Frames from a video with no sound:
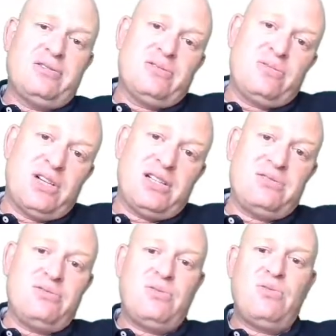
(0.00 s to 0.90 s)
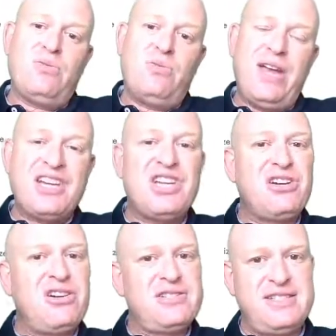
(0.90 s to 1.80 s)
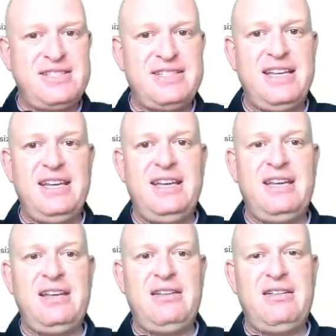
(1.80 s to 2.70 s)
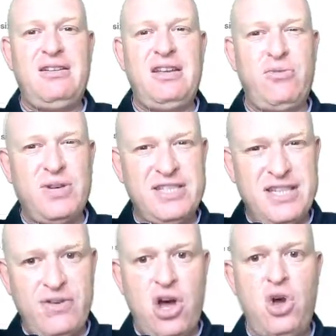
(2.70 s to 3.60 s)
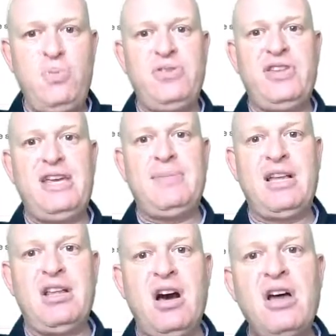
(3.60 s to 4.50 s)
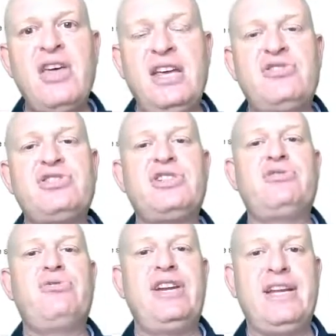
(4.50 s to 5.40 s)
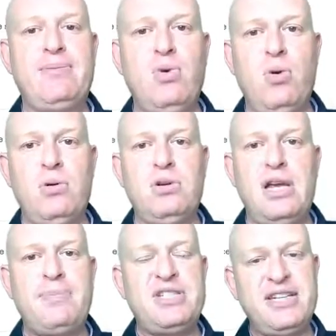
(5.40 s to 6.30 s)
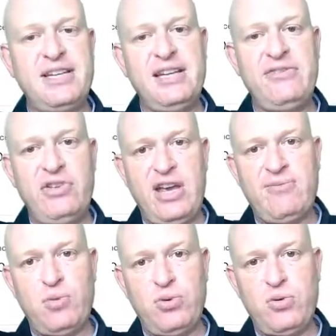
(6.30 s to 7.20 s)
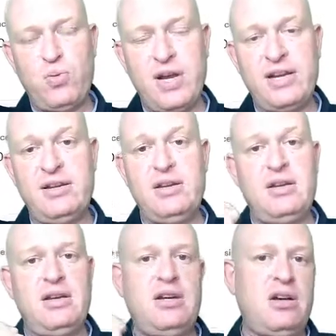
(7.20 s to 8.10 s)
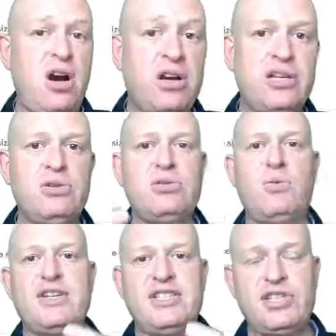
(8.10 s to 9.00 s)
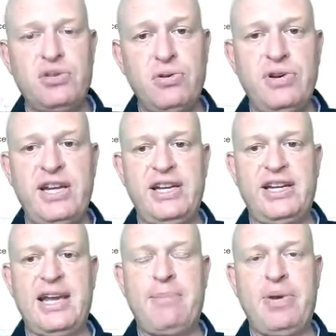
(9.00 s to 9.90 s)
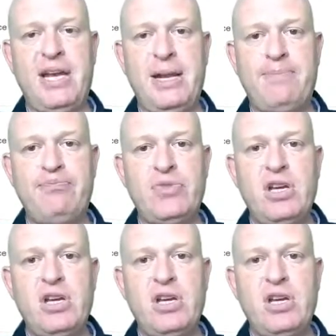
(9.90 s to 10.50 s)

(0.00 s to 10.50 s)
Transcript: well, we actually can't see if once they've opened the email, are they interested in reading more? And particularly if you have more than one article or one story in a campaign,